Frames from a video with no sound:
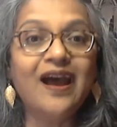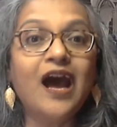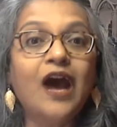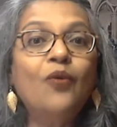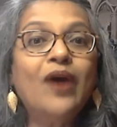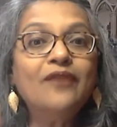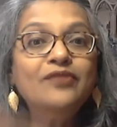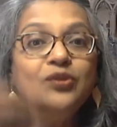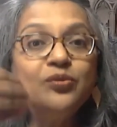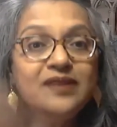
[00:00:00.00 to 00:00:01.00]
How have
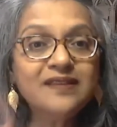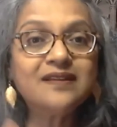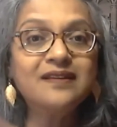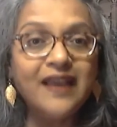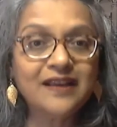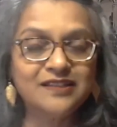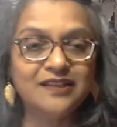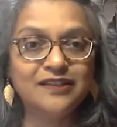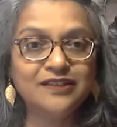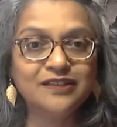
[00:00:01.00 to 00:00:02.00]
you
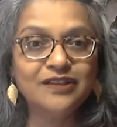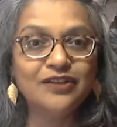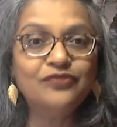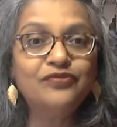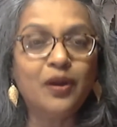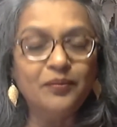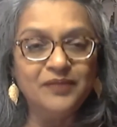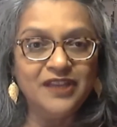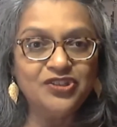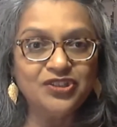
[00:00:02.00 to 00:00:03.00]
disconnected from
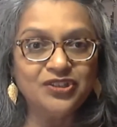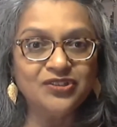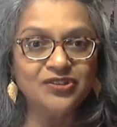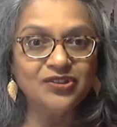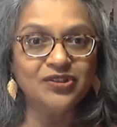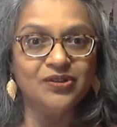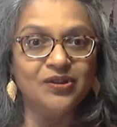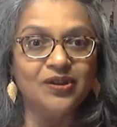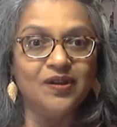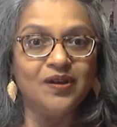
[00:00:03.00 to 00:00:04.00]
nature?
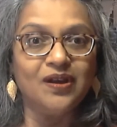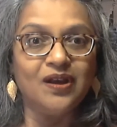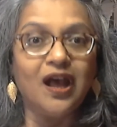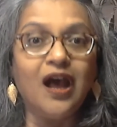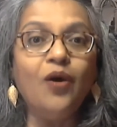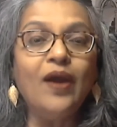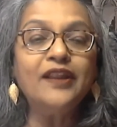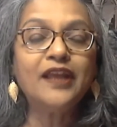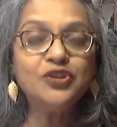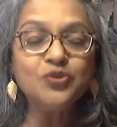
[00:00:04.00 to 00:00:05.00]
How,
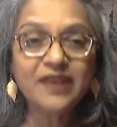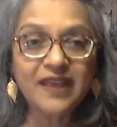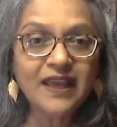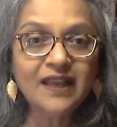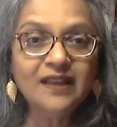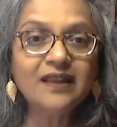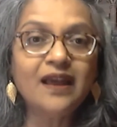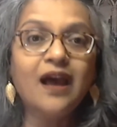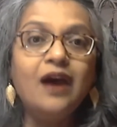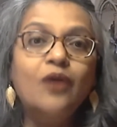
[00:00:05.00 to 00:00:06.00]
and, and to heal,
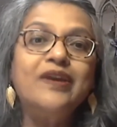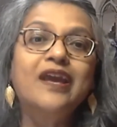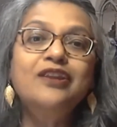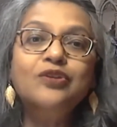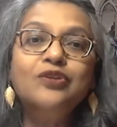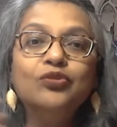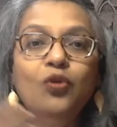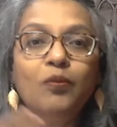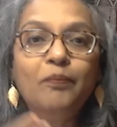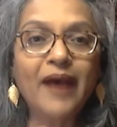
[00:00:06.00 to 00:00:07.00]
how can you
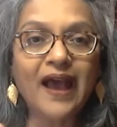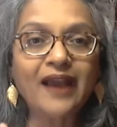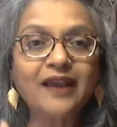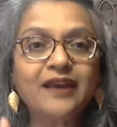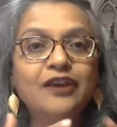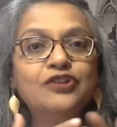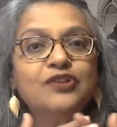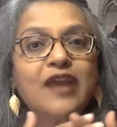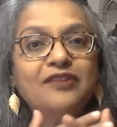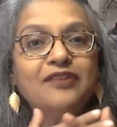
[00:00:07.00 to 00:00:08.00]
go back
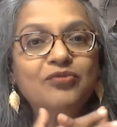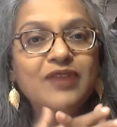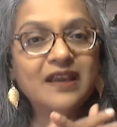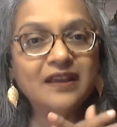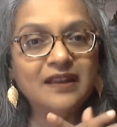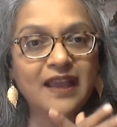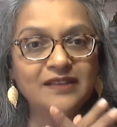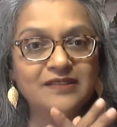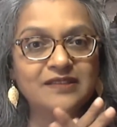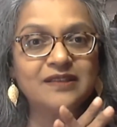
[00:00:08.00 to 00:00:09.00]
and
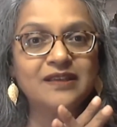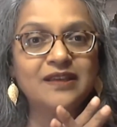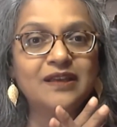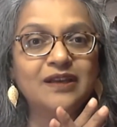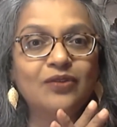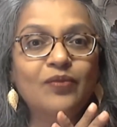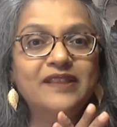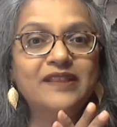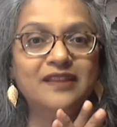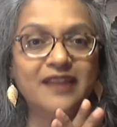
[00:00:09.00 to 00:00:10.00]
reconnect
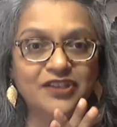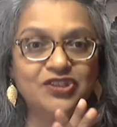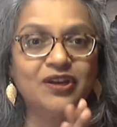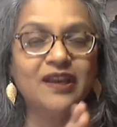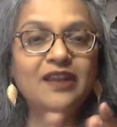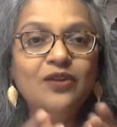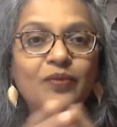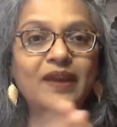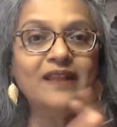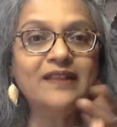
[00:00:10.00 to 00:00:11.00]
with nature in a
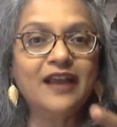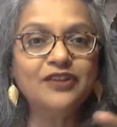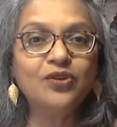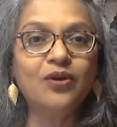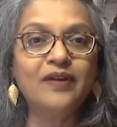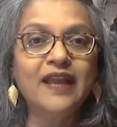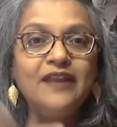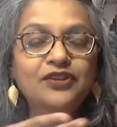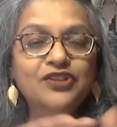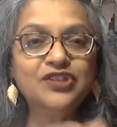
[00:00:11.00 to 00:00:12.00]
way that your
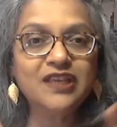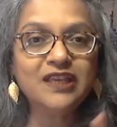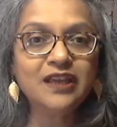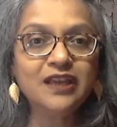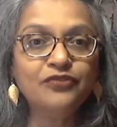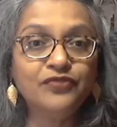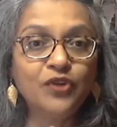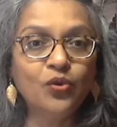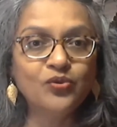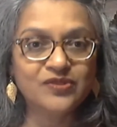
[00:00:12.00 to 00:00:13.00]
energy
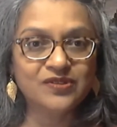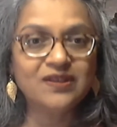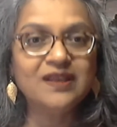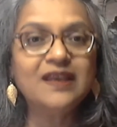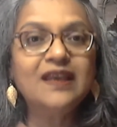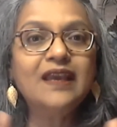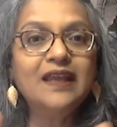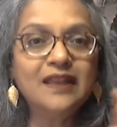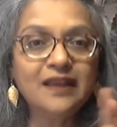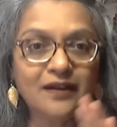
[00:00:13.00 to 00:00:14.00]
flows
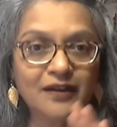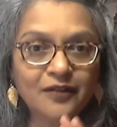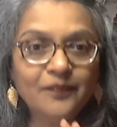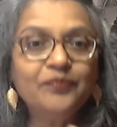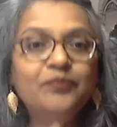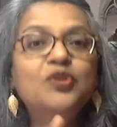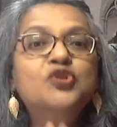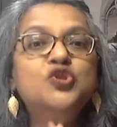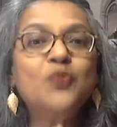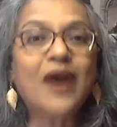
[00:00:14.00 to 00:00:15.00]
in a
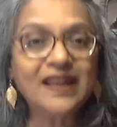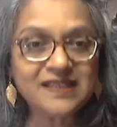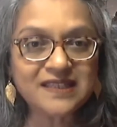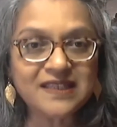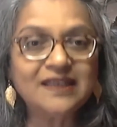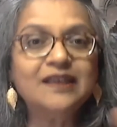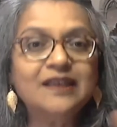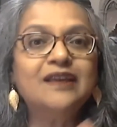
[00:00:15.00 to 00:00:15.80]
mutuality?